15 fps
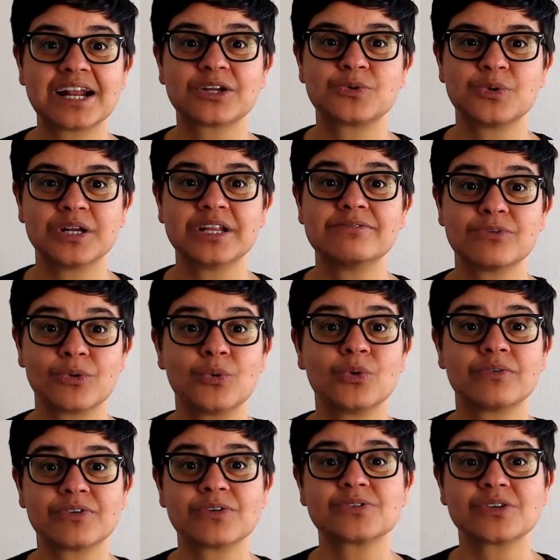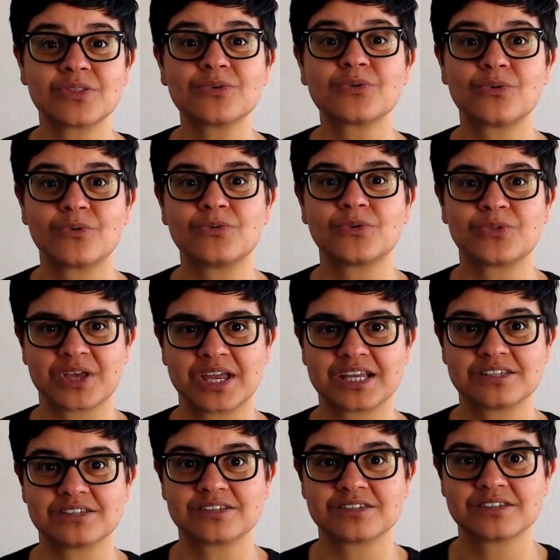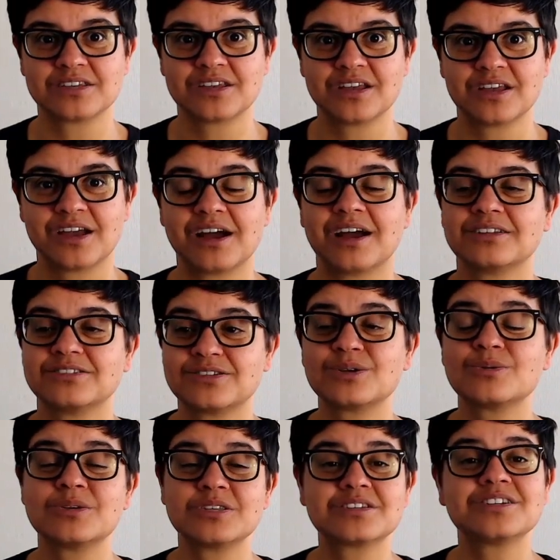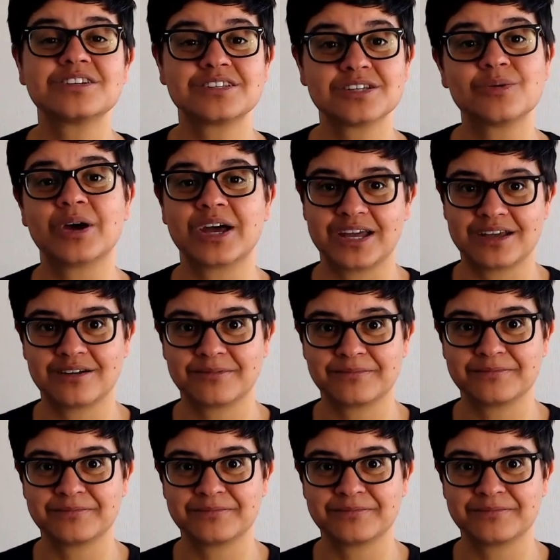adequately for all of those other awful things. And so he's going to do it.